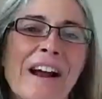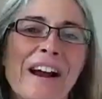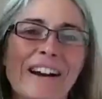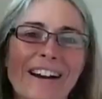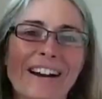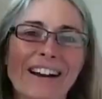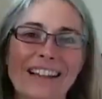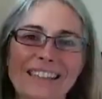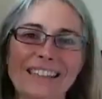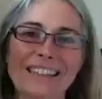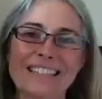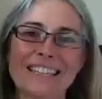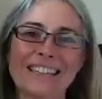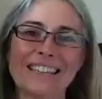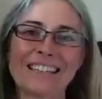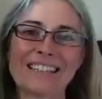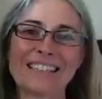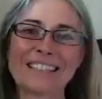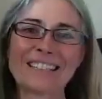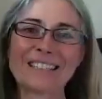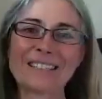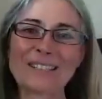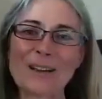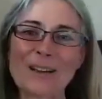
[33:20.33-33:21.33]
All
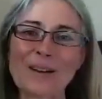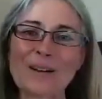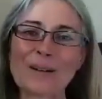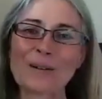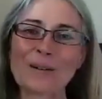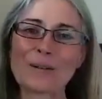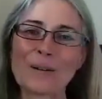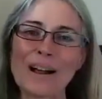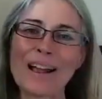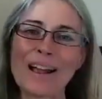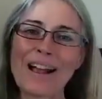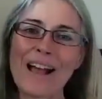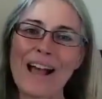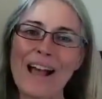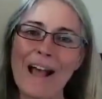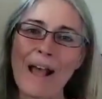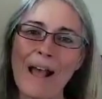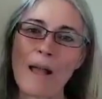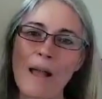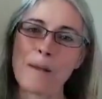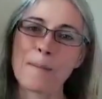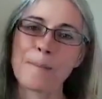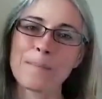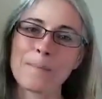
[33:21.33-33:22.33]
right, so
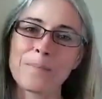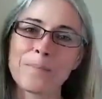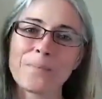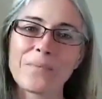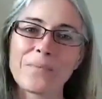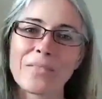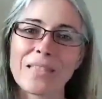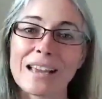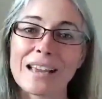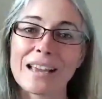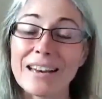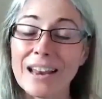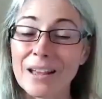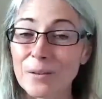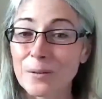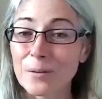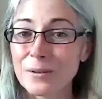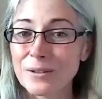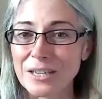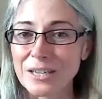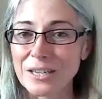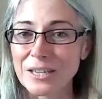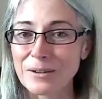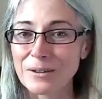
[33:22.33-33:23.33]
now
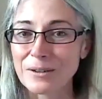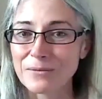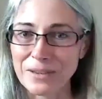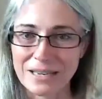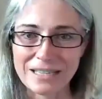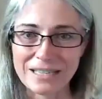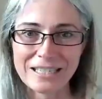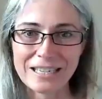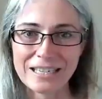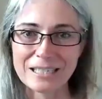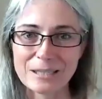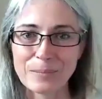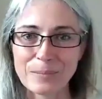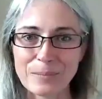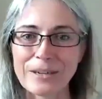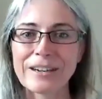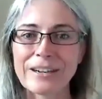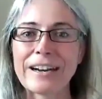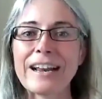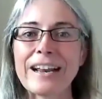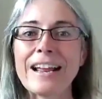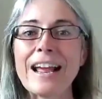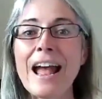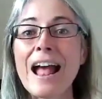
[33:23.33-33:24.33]
that we talked about Vitex
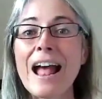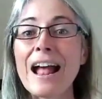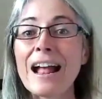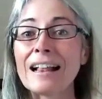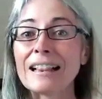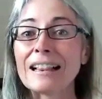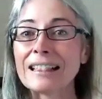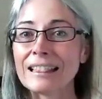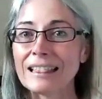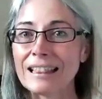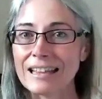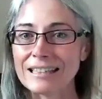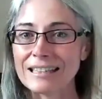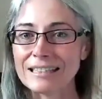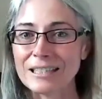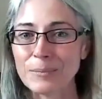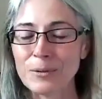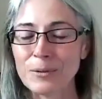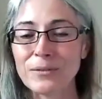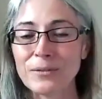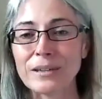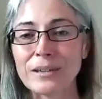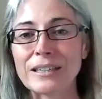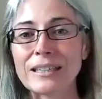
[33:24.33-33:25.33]
berry,
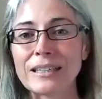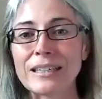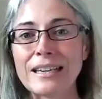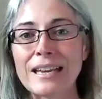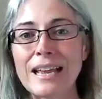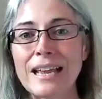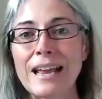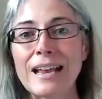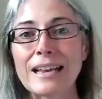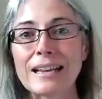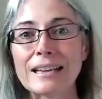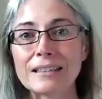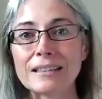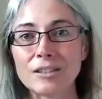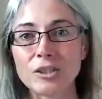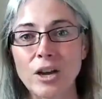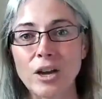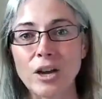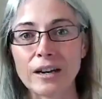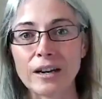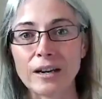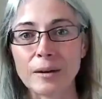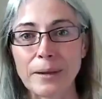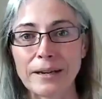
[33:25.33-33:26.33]
let's move on and
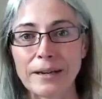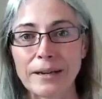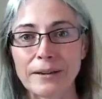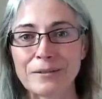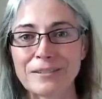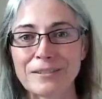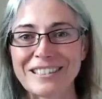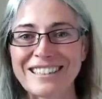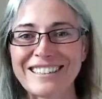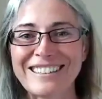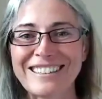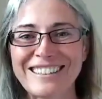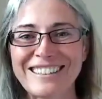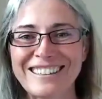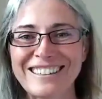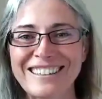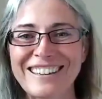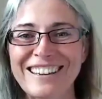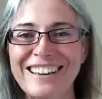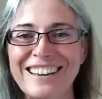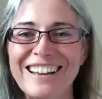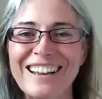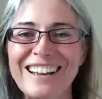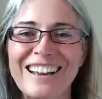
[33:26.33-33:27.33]
talk about
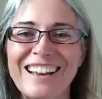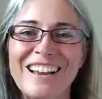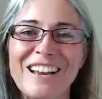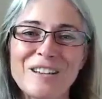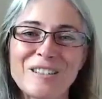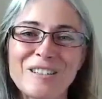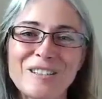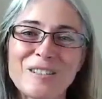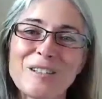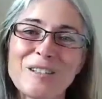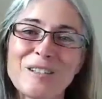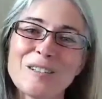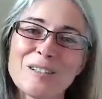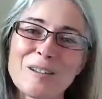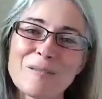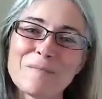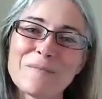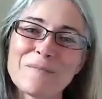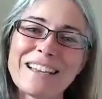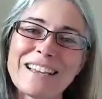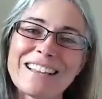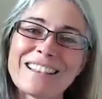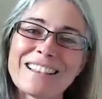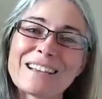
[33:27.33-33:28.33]

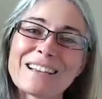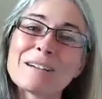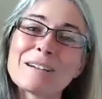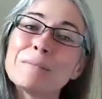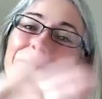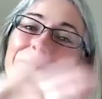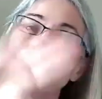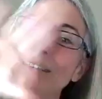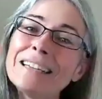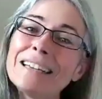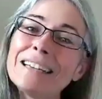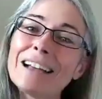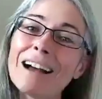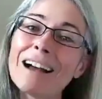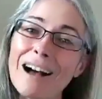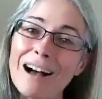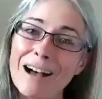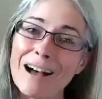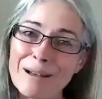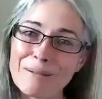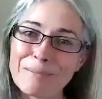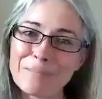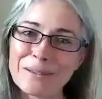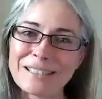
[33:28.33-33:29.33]
something at the complete
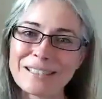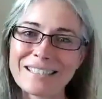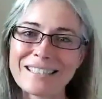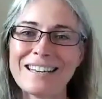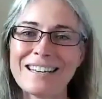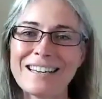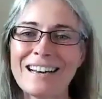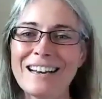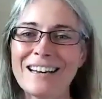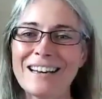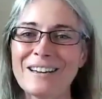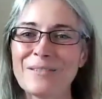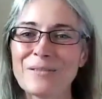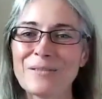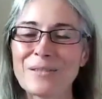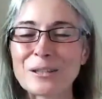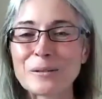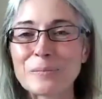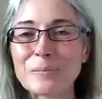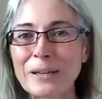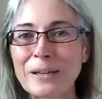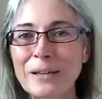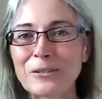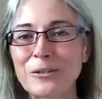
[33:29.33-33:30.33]
opposite end of
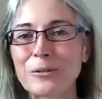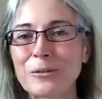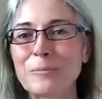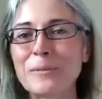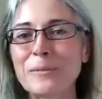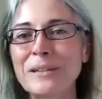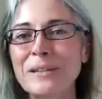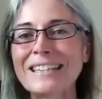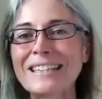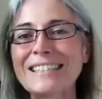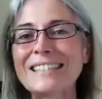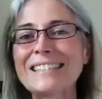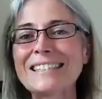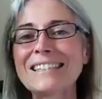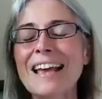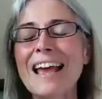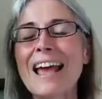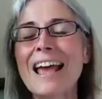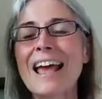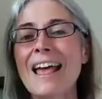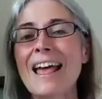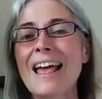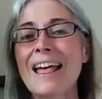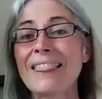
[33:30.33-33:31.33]
the spectrum, because
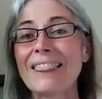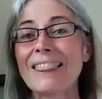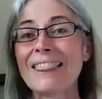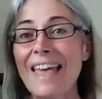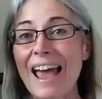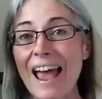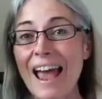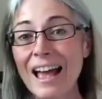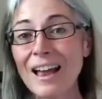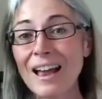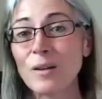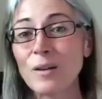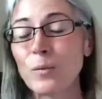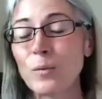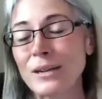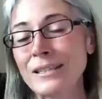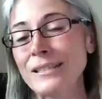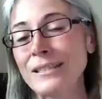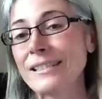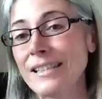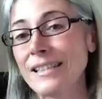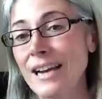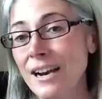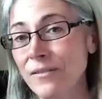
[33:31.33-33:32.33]
that
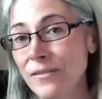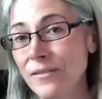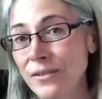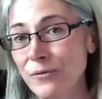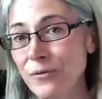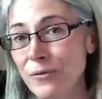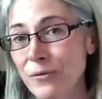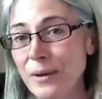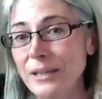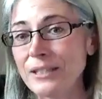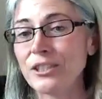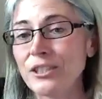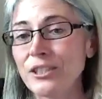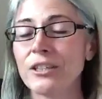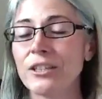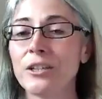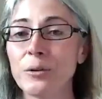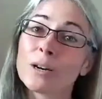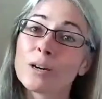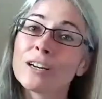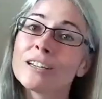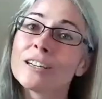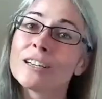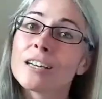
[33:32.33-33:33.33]
was a ton of
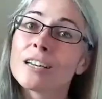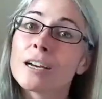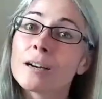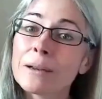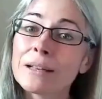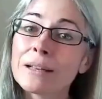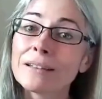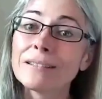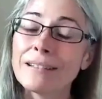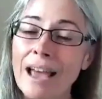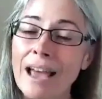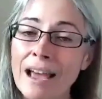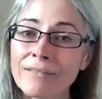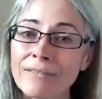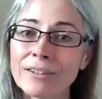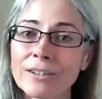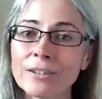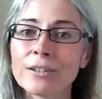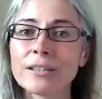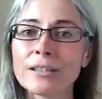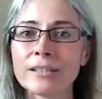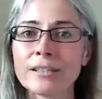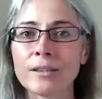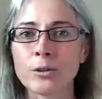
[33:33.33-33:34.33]
information. So we're going to talk about
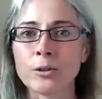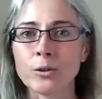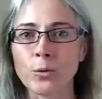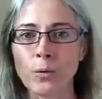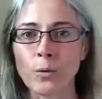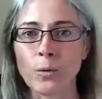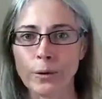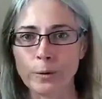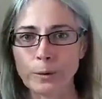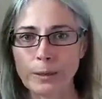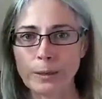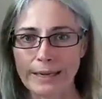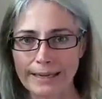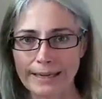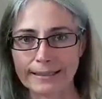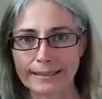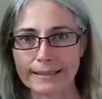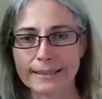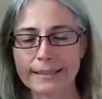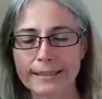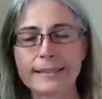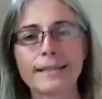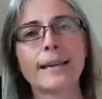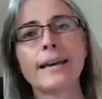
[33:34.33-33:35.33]
lavender essential oil
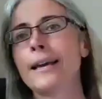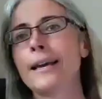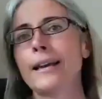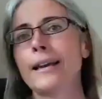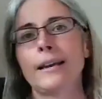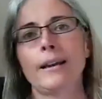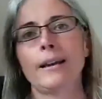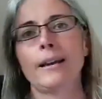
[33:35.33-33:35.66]
next.